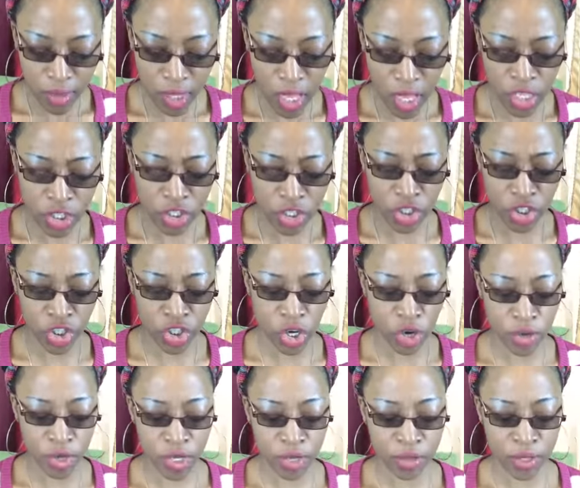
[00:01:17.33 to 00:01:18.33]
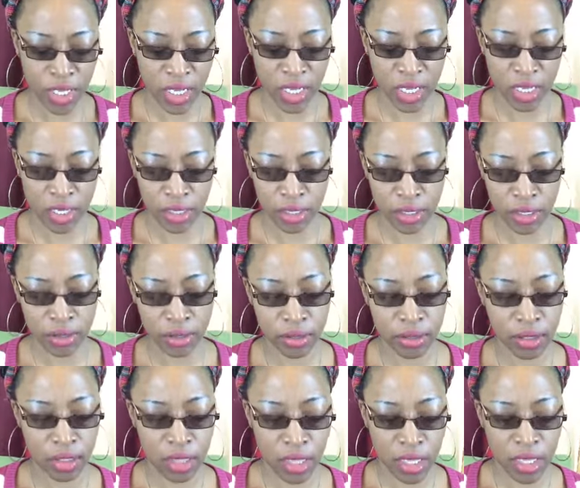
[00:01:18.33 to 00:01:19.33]
Just to show you these.
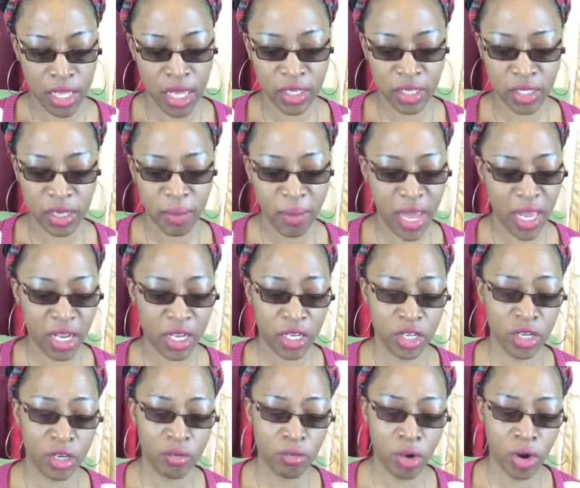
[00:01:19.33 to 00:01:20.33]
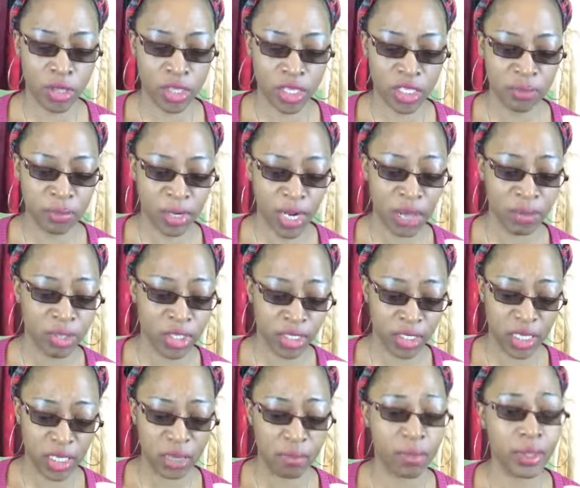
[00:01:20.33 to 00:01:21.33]
Now somebody could want this, but I'm
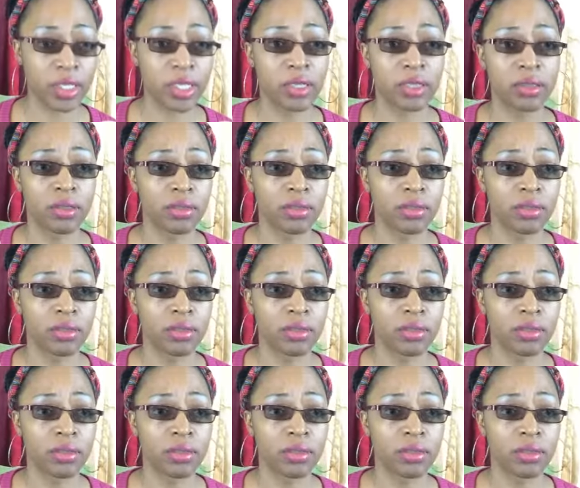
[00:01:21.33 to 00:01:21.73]
just keeping it.